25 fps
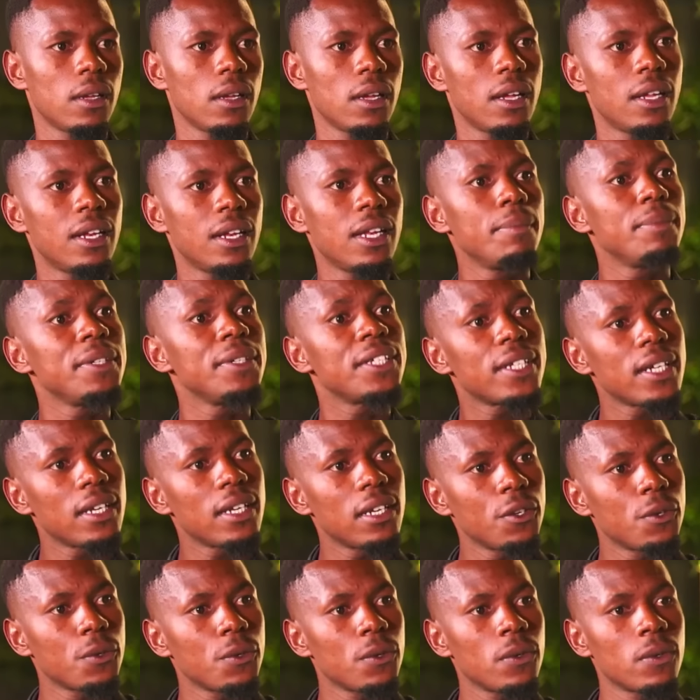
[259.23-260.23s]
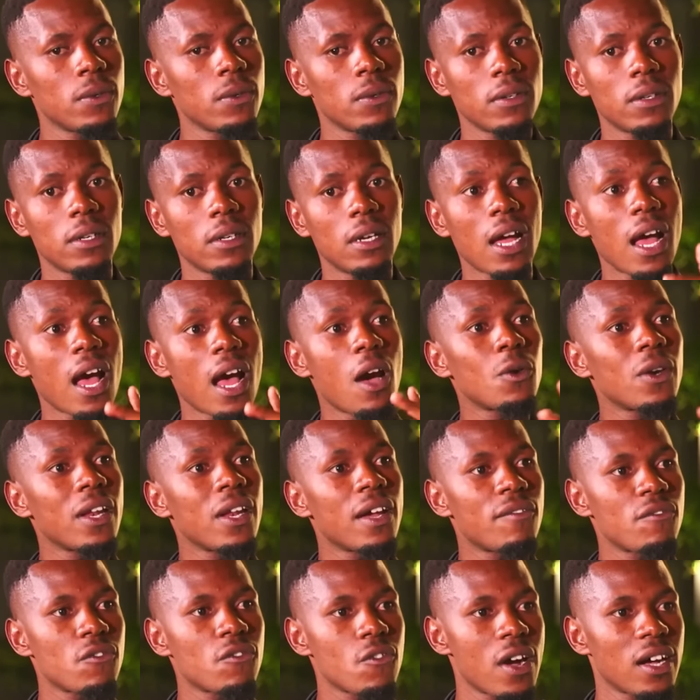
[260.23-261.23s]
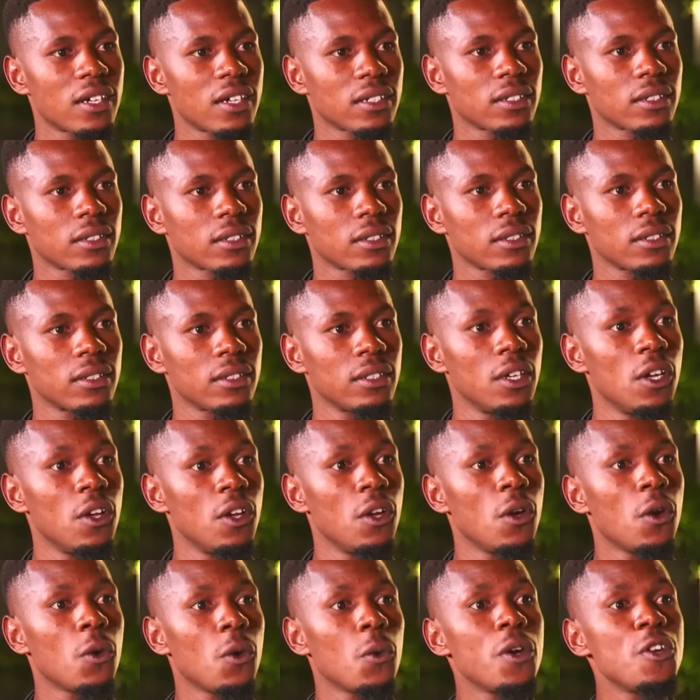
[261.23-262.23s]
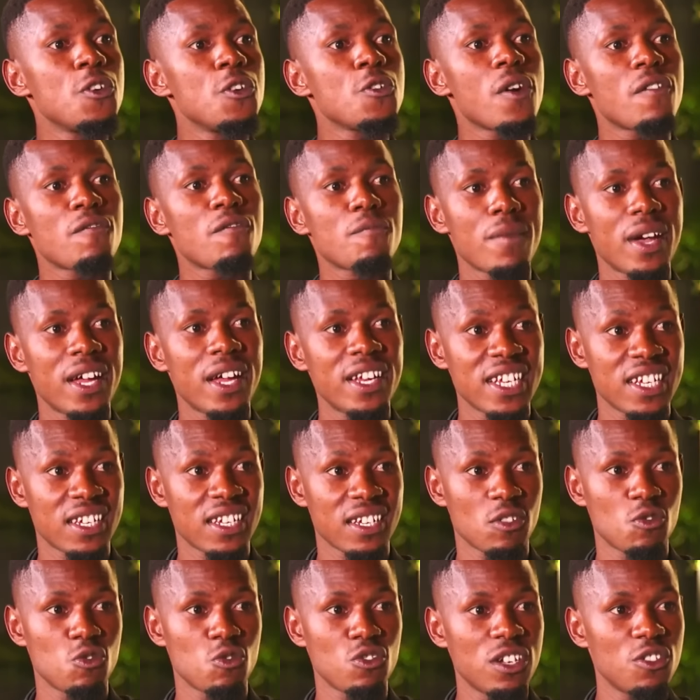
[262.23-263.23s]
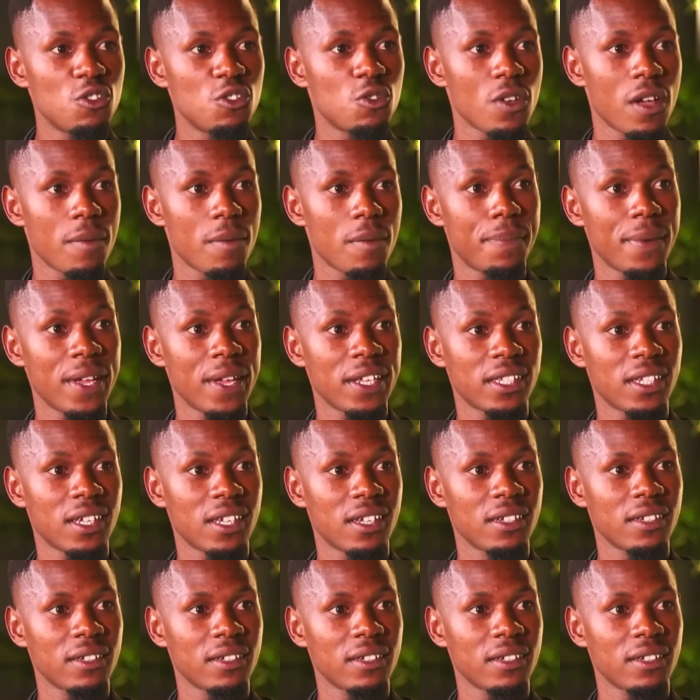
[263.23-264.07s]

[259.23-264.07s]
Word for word: Let me tell you how love works. When you have money, atakuja juu ya pesa.